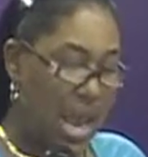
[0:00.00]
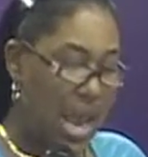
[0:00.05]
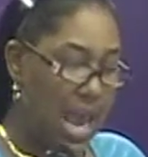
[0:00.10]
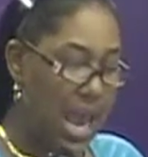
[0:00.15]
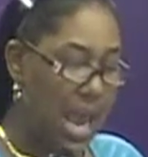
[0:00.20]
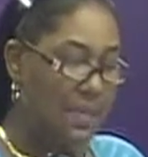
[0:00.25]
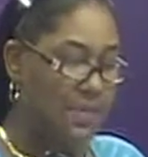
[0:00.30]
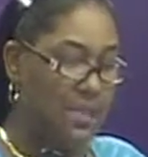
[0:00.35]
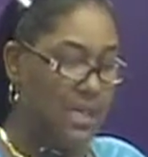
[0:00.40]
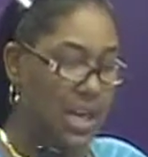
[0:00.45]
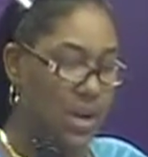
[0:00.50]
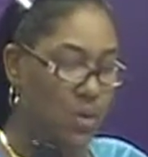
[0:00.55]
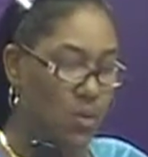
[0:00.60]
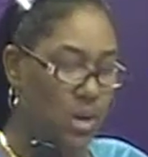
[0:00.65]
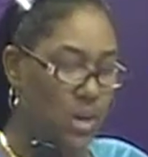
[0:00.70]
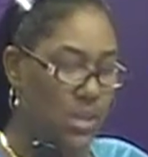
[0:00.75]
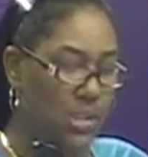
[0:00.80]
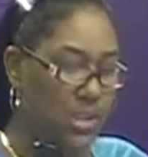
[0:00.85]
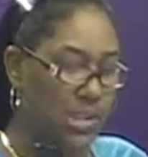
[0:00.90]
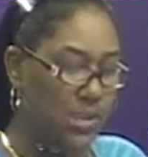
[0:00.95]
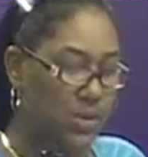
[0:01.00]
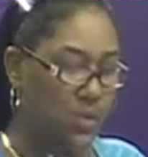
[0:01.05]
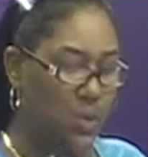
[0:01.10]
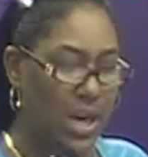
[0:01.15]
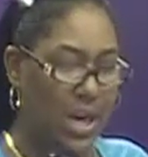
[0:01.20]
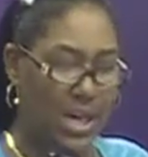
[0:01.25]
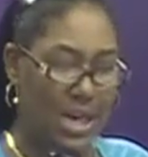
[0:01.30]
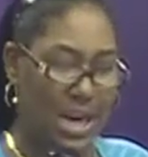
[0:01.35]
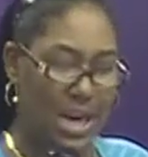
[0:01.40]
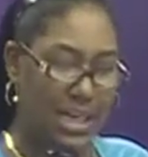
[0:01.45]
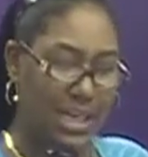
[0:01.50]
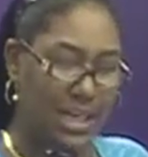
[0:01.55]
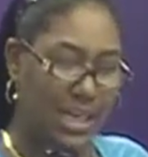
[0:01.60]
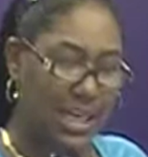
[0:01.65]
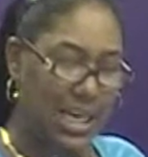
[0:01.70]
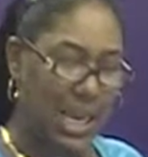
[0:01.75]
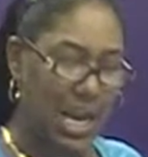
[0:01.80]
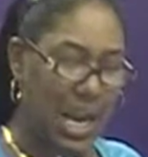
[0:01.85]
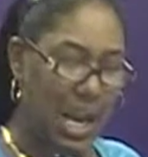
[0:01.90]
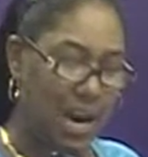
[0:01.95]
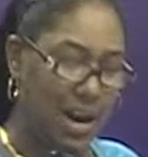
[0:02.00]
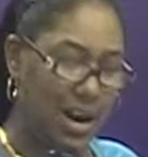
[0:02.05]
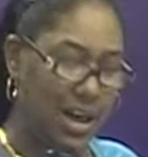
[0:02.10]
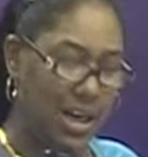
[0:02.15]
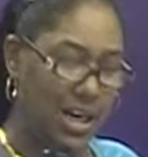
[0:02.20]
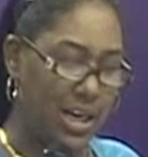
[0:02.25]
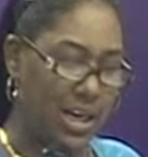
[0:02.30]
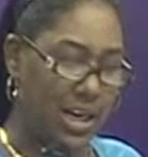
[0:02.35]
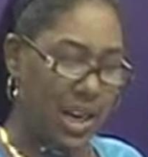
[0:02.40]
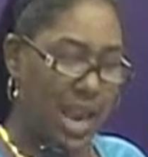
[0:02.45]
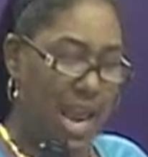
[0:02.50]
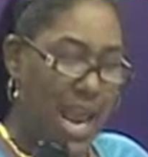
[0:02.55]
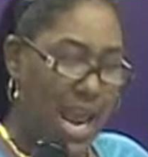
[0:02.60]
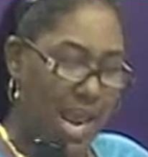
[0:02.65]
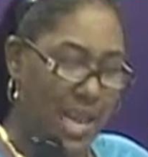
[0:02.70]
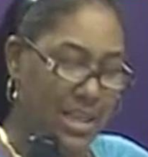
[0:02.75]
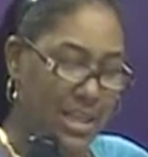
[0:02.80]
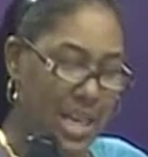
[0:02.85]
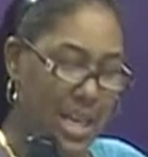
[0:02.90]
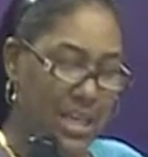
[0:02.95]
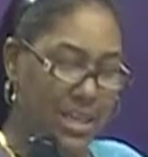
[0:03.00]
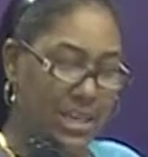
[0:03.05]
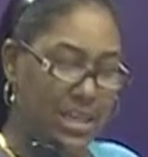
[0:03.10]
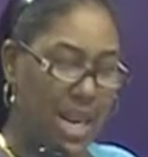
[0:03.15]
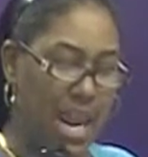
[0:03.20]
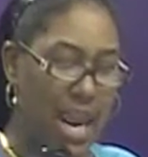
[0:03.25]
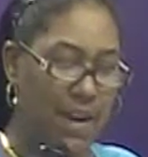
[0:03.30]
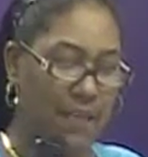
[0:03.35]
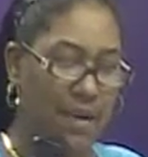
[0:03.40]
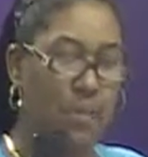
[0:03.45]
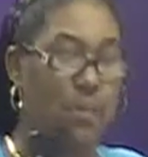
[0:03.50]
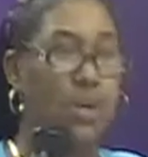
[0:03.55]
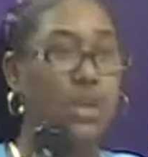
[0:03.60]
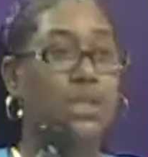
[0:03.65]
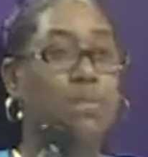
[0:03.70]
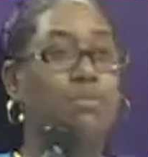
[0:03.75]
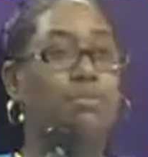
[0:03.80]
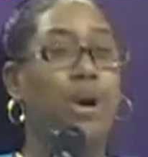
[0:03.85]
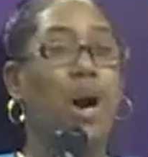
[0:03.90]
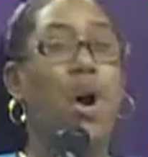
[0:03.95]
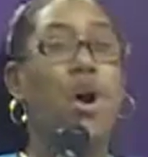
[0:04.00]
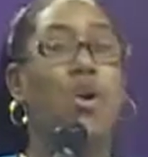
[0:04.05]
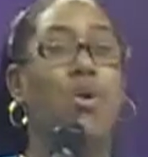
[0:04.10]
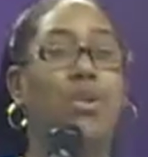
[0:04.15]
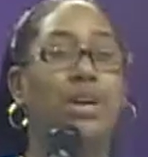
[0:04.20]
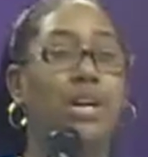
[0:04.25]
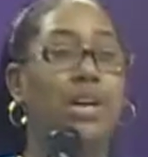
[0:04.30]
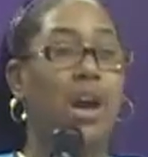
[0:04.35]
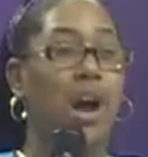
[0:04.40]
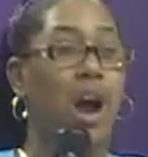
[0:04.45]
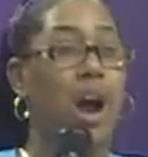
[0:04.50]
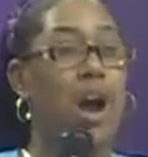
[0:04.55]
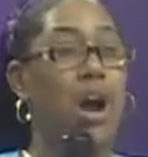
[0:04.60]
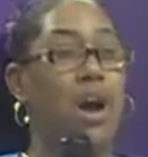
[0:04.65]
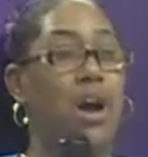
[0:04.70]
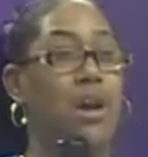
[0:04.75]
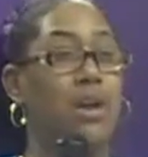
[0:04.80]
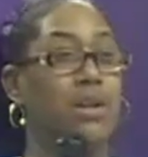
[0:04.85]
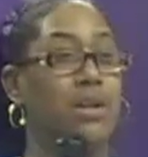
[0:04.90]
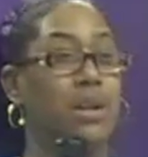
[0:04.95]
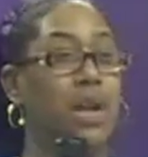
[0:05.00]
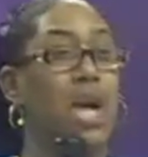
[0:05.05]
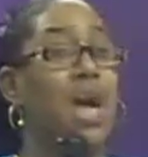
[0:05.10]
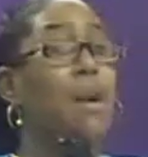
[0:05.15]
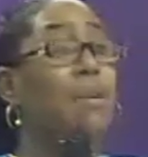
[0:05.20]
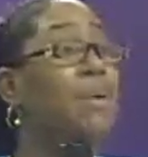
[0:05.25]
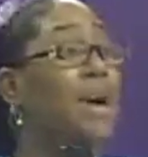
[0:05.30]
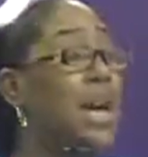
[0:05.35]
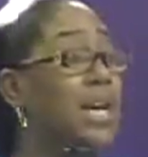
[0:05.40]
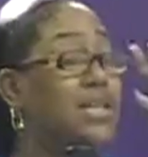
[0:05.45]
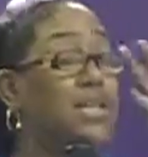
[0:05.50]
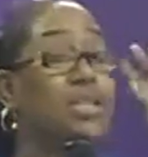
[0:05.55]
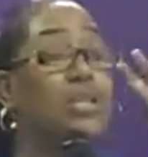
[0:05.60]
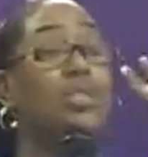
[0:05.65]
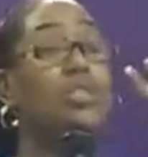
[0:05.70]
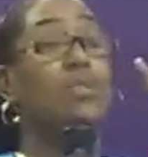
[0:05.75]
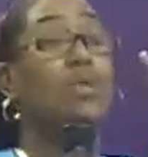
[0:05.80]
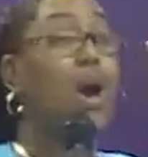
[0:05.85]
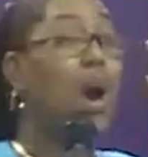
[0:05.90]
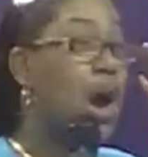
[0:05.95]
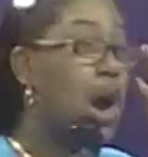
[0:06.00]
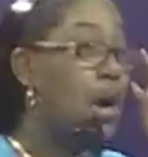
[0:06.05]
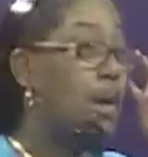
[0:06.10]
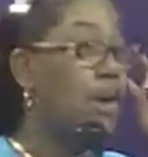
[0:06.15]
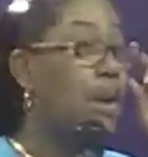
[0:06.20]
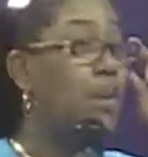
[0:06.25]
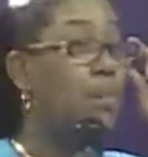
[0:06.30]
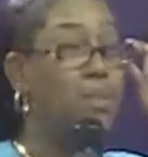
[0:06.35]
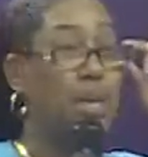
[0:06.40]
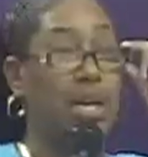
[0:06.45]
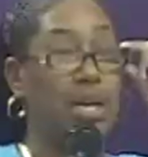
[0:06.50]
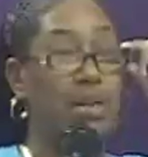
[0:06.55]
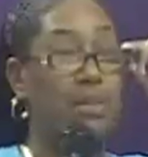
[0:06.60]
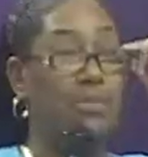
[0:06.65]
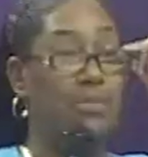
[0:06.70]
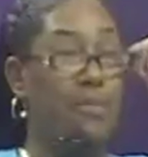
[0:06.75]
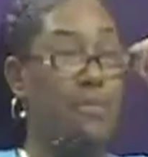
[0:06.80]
Absalom was sweet and caring, and that David was bold and hard. Pastor too hard on me.